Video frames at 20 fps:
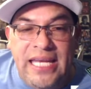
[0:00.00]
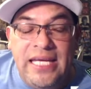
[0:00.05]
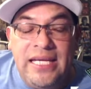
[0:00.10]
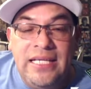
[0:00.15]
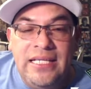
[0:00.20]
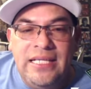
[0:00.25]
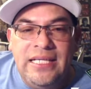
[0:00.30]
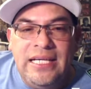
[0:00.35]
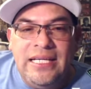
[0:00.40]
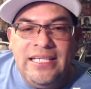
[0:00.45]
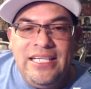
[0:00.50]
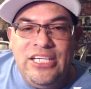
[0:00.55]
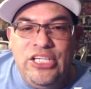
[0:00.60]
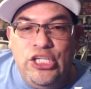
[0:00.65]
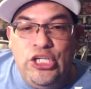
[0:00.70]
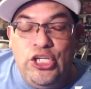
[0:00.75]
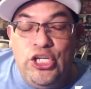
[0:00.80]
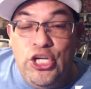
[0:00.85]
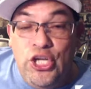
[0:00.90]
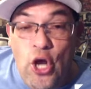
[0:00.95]
you know, if
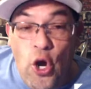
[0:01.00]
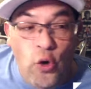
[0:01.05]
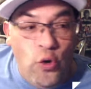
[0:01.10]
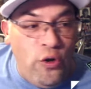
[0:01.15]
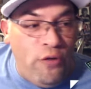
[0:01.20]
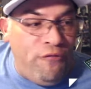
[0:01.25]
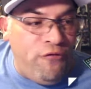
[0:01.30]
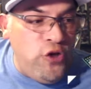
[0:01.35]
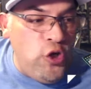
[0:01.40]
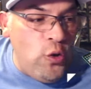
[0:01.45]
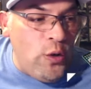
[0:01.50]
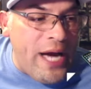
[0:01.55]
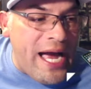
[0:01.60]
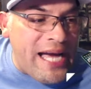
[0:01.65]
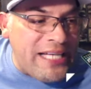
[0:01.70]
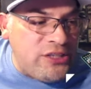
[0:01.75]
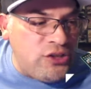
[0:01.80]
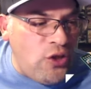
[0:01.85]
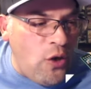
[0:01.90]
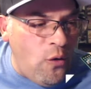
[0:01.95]
you guys don't
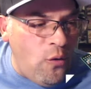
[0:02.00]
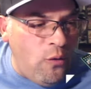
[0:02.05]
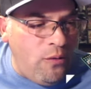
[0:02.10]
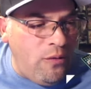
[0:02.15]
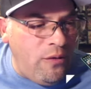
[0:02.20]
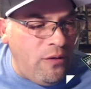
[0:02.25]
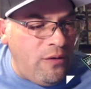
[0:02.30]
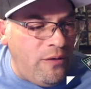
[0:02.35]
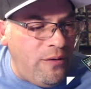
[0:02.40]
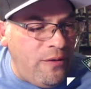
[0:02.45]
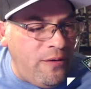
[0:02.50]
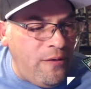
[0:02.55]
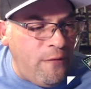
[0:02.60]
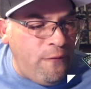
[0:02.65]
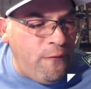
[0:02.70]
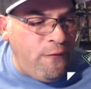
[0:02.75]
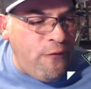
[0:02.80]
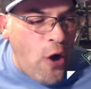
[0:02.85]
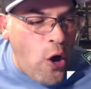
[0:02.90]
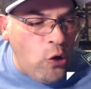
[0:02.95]
follow
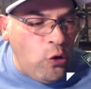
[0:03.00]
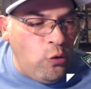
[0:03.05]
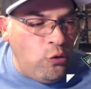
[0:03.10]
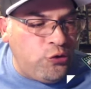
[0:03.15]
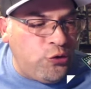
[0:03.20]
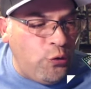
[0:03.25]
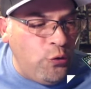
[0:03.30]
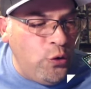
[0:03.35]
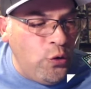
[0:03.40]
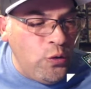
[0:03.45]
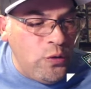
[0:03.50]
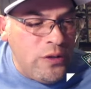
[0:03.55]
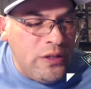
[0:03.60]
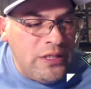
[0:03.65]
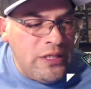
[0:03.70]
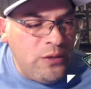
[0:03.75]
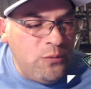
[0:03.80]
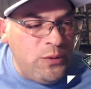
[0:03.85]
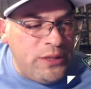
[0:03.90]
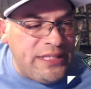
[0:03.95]
through with this,
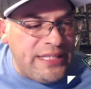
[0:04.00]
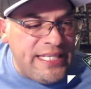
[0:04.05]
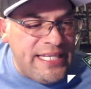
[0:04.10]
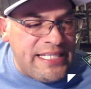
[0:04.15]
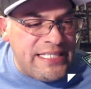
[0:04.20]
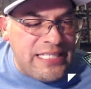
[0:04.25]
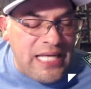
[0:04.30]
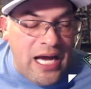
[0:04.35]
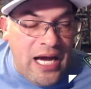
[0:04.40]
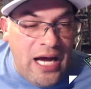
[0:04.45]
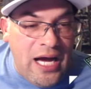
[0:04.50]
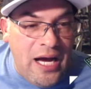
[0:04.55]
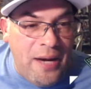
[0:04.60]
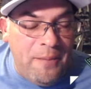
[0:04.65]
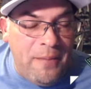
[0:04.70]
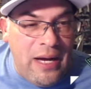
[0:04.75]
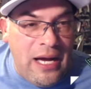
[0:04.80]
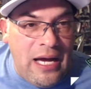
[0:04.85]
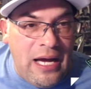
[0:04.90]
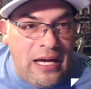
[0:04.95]
um,
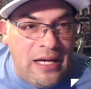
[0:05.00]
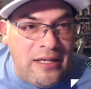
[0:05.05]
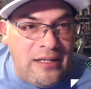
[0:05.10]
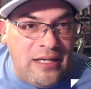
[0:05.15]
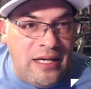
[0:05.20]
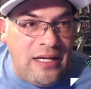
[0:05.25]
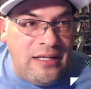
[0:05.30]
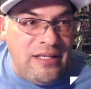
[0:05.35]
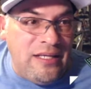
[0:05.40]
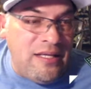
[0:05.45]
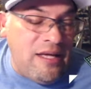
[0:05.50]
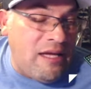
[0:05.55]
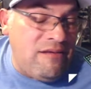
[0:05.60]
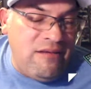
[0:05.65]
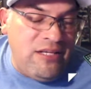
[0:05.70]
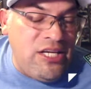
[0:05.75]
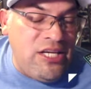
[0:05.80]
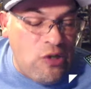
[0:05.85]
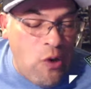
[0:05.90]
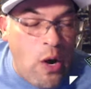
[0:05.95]
you know, I'm going to
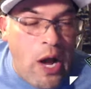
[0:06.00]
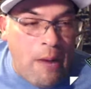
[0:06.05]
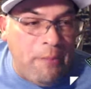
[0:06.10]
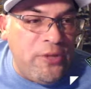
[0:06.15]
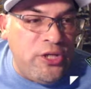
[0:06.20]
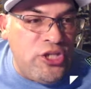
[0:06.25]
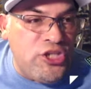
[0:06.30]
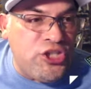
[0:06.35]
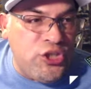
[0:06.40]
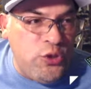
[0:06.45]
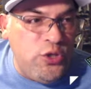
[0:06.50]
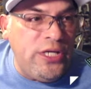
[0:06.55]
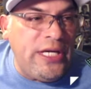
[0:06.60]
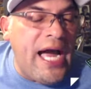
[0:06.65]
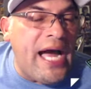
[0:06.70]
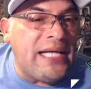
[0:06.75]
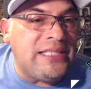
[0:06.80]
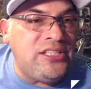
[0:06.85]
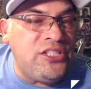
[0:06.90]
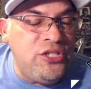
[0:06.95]
sue you guys. You guys
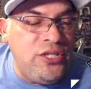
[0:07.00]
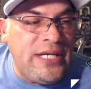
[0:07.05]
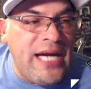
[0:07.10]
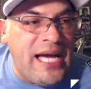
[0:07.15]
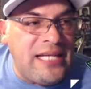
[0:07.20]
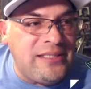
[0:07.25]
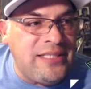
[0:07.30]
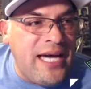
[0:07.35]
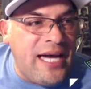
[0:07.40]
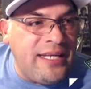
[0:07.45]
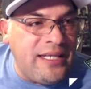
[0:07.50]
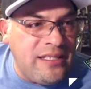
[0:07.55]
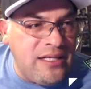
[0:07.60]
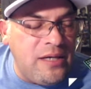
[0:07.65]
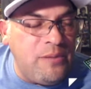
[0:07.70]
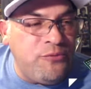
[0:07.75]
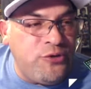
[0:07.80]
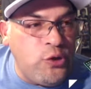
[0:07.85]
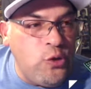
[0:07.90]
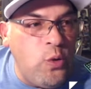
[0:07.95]
got to come through and
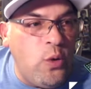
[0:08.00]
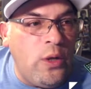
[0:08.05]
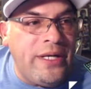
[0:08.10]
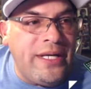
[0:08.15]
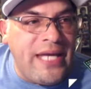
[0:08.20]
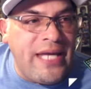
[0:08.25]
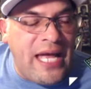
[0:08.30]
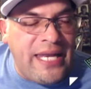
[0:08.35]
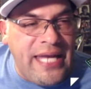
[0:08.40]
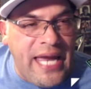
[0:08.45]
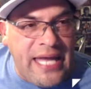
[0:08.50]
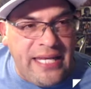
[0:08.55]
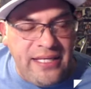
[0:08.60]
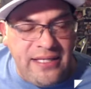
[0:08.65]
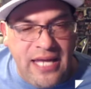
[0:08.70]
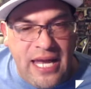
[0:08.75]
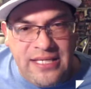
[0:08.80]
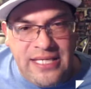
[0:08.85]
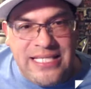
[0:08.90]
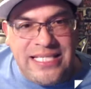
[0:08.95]
and and, and
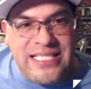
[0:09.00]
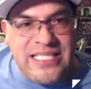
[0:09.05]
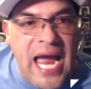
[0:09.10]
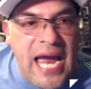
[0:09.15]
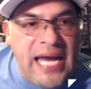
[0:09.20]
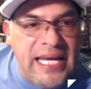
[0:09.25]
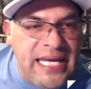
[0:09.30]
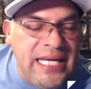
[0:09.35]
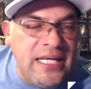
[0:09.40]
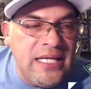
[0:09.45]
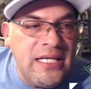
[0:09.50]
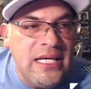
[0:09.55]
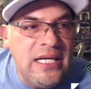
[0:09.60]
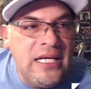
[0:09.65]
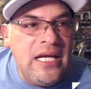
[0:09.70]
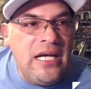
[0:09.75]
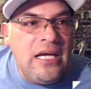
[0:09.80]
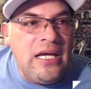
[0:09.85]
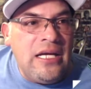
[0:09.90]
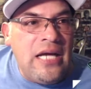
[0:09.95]
deciding uh,
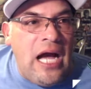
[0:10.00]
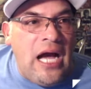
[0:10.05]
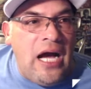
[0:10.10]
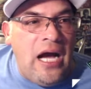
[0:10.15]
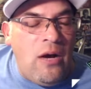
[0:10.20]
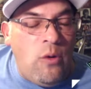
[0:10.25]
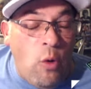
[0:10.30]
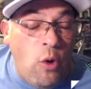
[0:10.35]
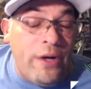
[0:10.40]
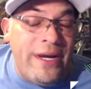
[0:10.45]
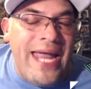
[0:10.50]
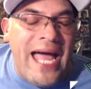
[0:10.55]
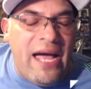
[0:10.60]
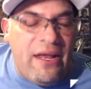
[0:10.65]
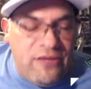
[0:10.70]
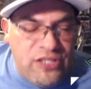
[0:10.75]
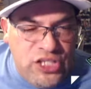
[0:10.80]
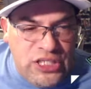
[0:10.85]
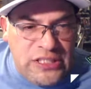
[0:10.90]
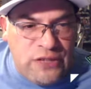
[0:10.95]
or not, just
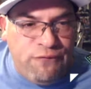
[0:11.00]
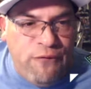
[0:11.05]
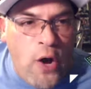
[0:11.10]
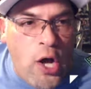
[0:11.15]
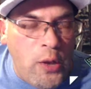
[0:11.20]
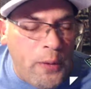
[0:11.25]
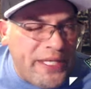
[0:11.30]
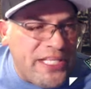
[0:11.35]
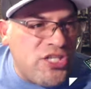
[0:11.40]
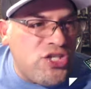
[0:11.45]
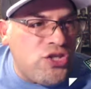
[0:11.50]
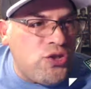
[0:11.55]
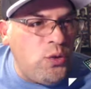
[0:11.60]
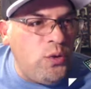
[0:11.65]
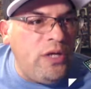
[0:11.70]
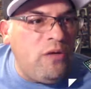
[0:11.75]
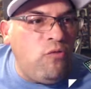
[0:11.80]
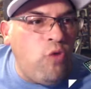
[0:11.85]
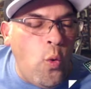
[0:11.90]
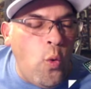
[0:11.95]
following suit of who I want
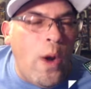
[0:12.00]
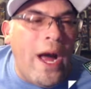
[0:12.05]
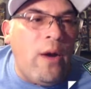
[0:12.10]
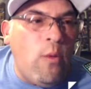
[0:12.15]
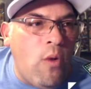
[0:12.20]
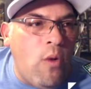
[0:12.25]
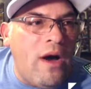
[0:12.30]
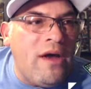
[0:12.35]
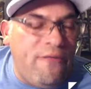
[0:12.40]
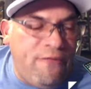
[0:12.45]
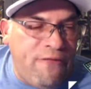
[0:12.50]
to fight next.